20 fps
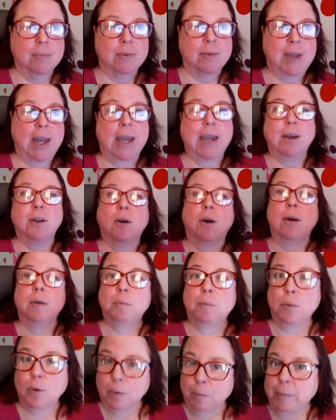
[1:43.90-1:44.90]
taken on
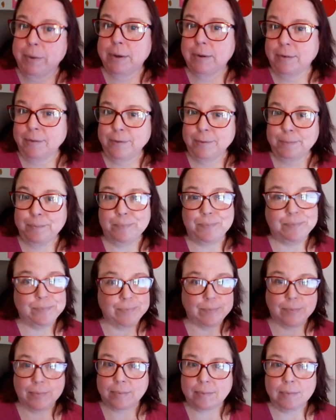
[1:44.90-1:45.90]
more bills
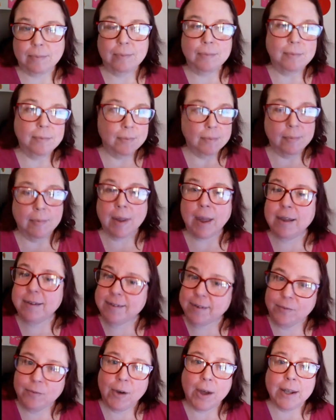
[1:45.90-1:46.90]
as
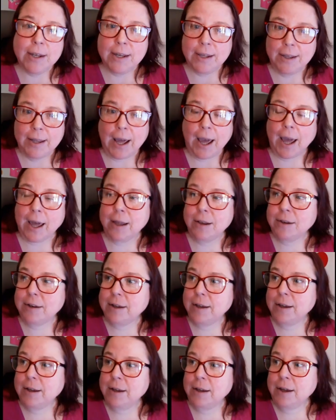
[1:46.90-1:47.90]
if I need that.
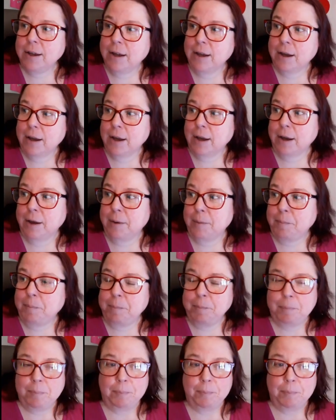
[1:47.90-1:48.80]
Um,